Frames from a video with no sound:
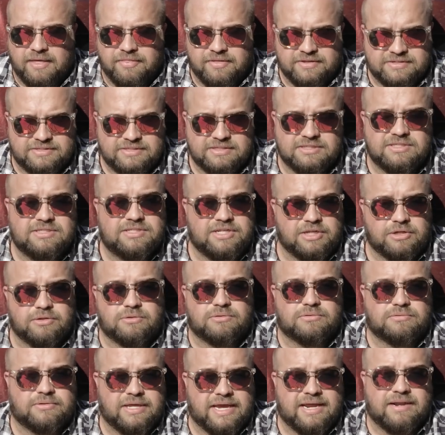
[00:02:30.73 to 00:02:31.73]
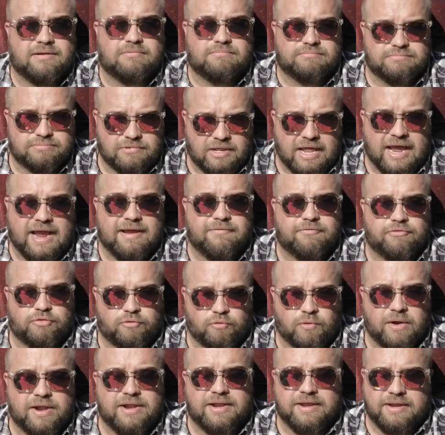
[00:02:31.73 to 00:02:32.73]
This is still that life
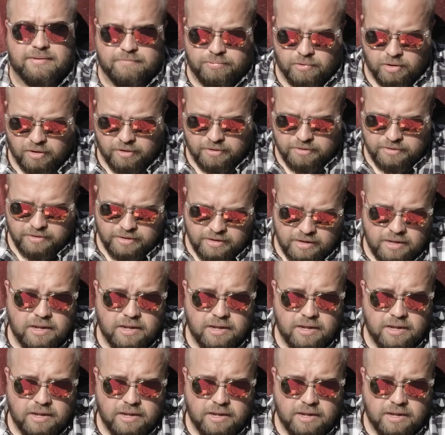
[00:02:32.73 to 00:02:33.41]
threatening part.